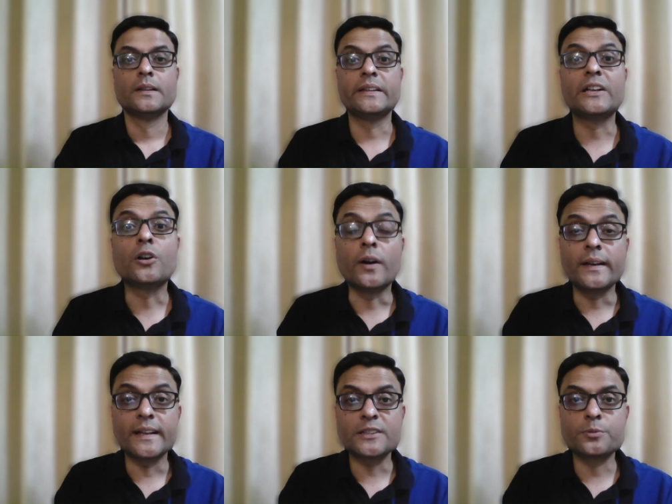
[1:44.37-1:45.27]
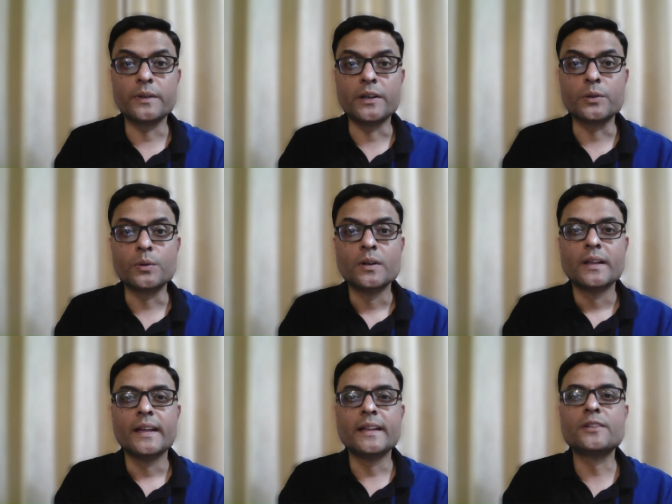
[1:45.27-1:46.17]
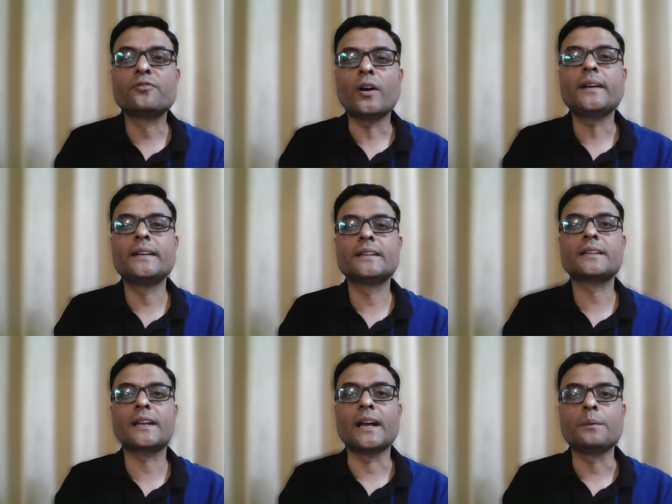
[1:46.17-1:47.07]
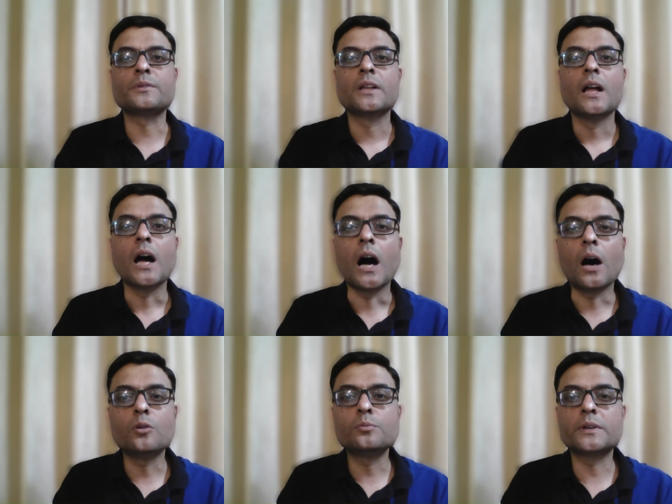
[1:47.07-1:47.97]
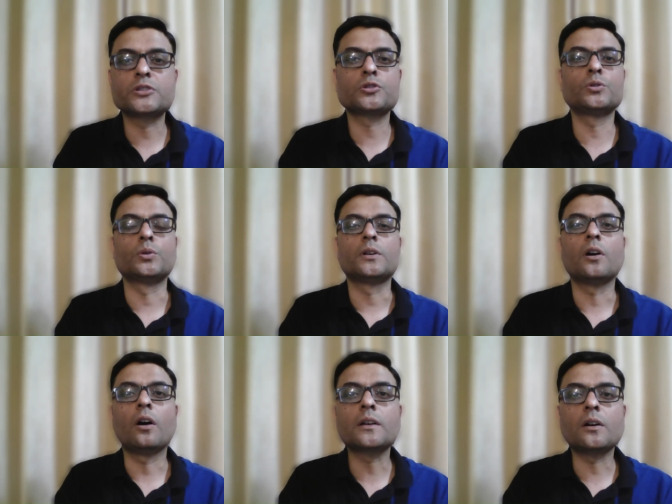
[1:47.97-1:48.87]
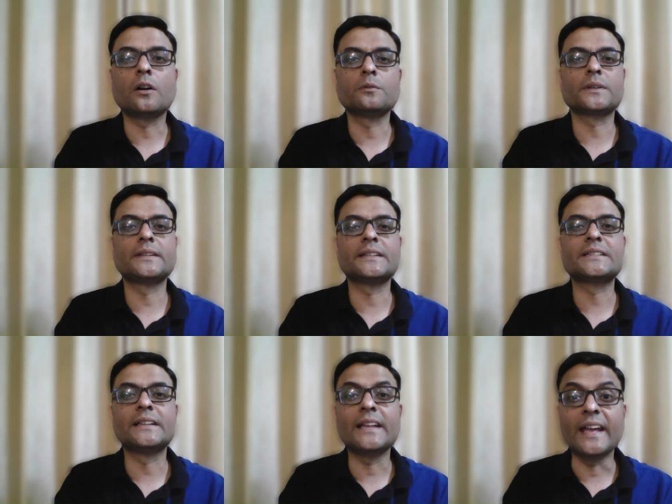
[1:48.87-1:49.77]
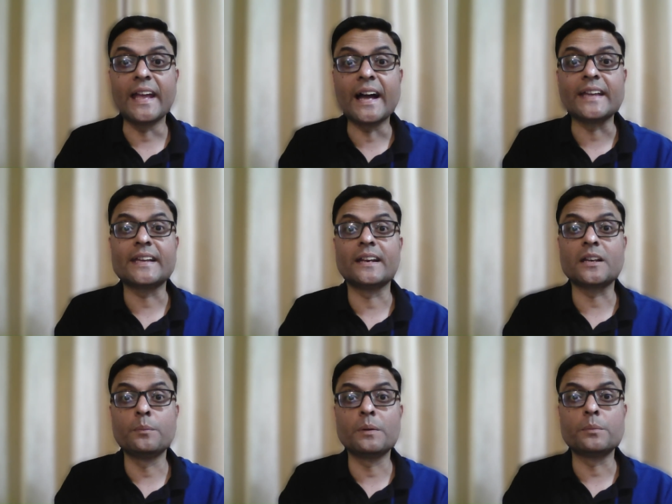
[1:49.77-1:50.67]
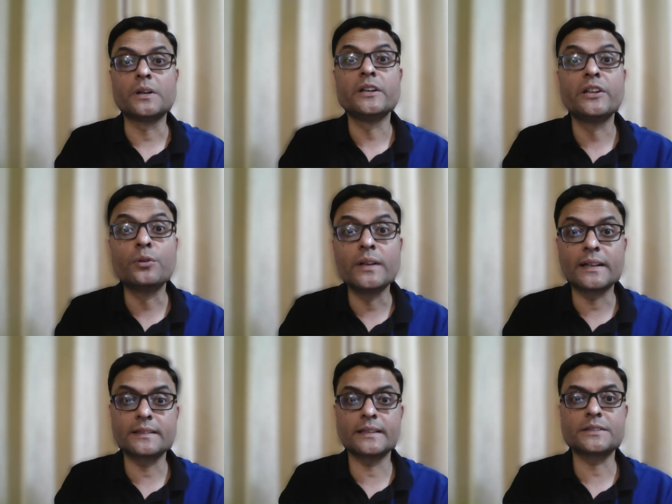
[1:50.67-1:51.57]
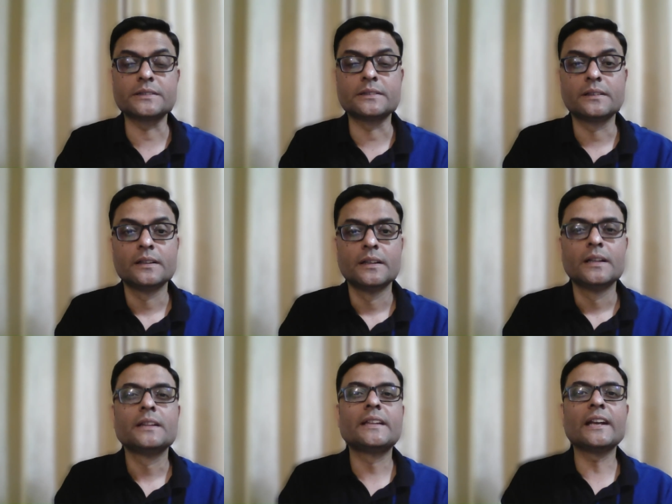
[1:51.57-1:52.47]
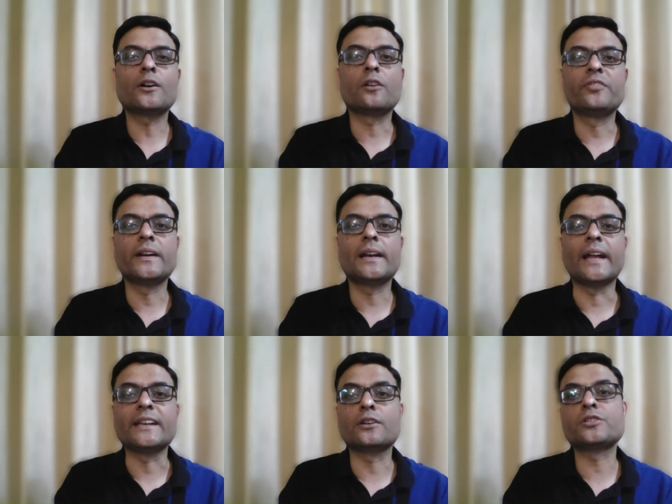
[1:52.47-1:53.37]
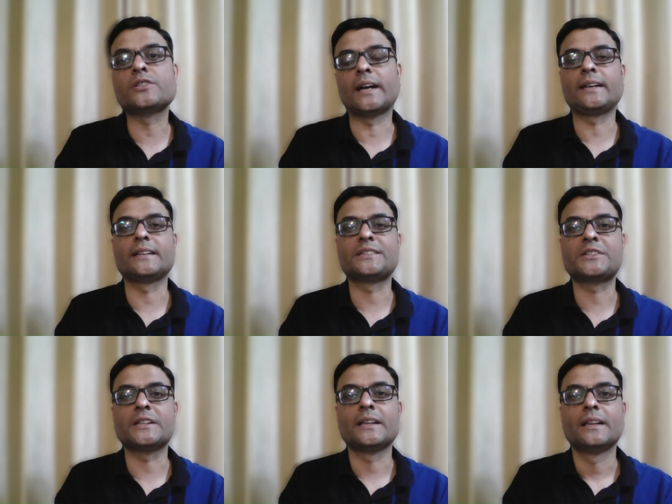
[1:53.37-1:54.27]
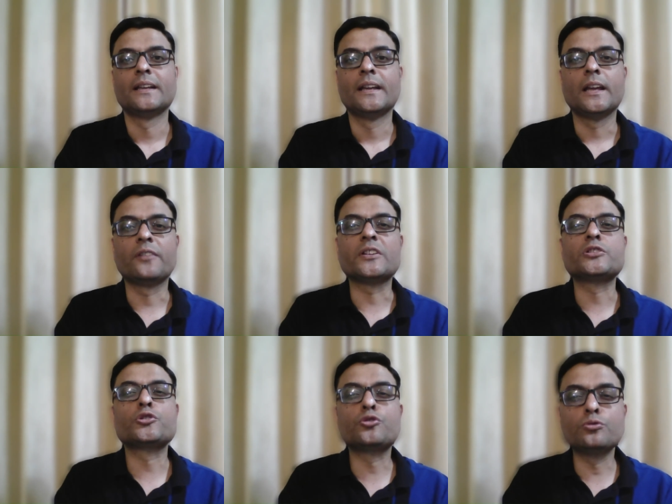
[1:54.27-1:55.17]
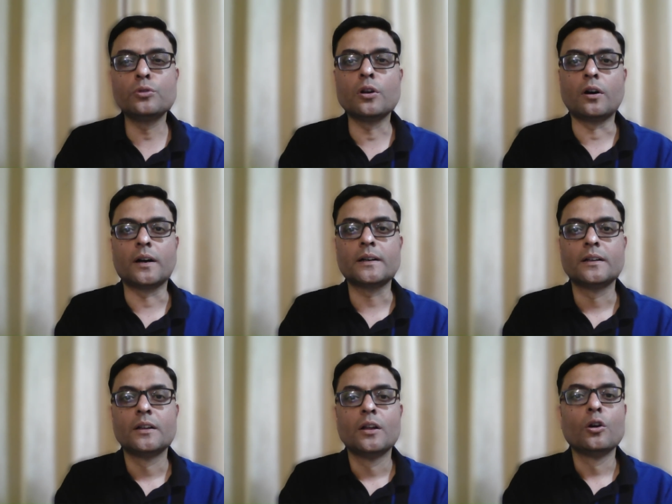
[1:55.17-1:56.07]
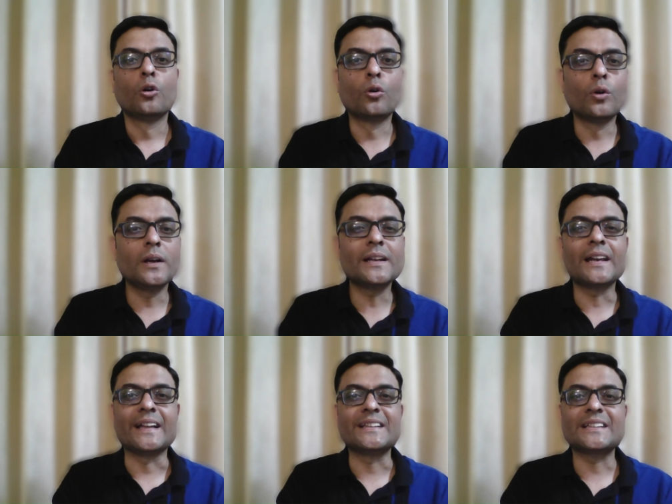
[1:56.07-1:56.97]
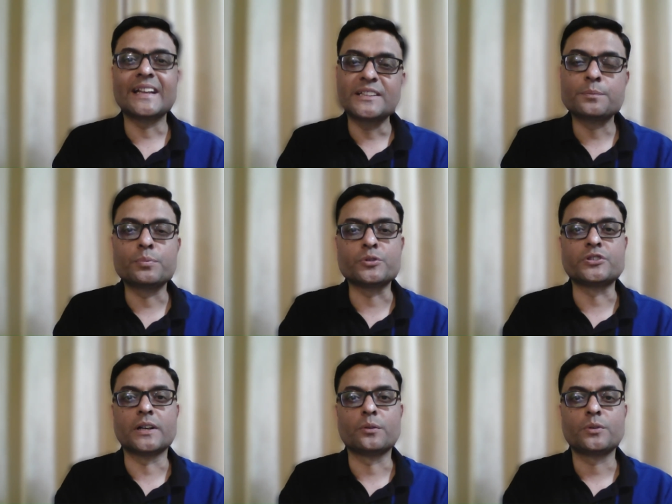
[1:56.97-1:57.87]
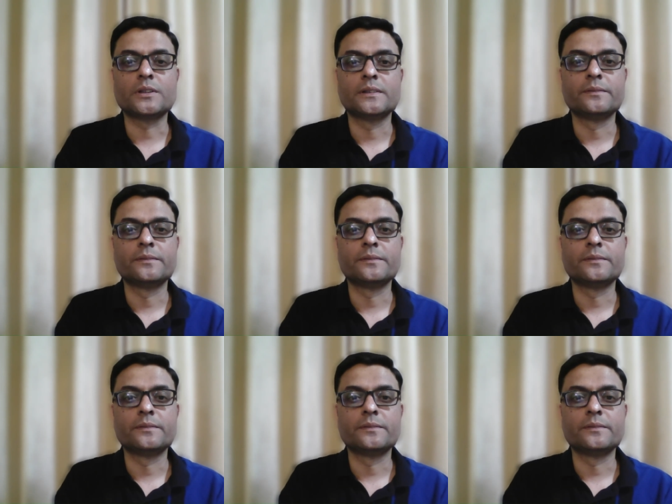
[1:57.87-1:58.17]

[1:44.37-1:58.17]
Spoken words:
The context window is what describes how much code or conversation AI can remember during a session. Think of it like your chat history. If it's too long, older lines gets pushed out.